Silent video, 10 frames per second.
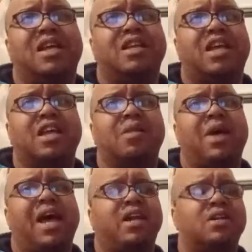
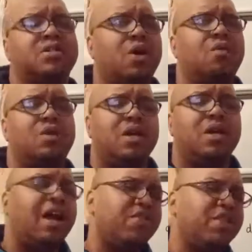kinematics, so
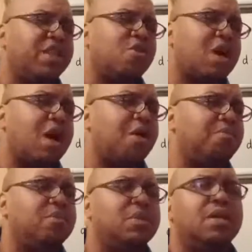everything will come.
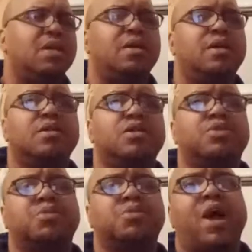You
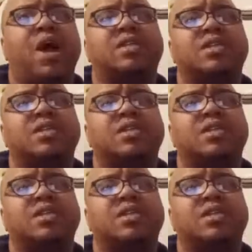just practice.